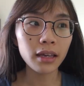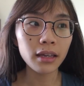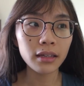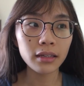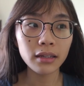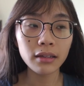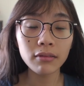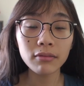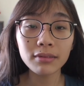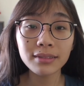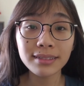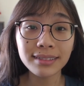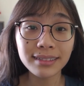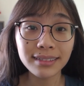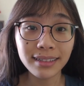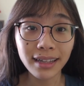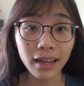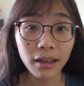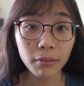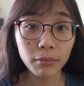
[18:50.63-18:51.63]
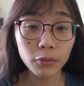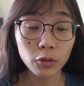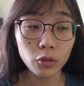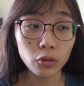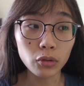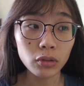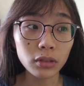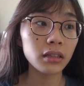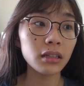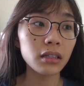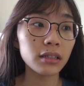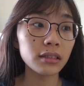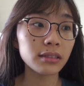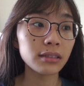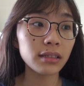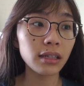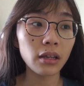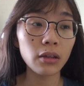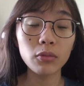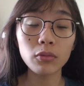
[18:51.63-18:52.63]
and it was damn good. The
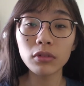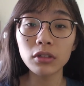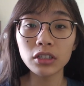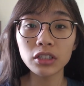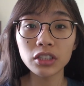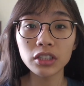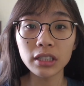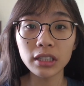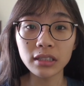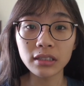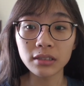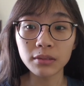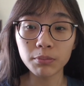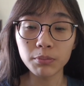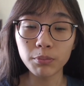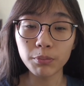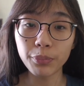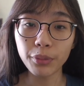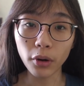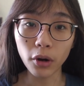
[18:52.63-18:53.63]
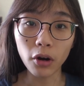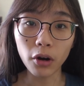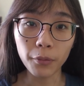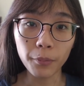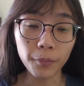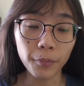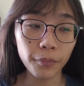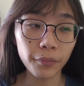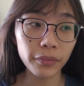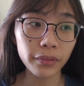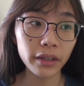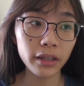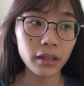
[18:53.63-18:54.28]
sandwich is bomb.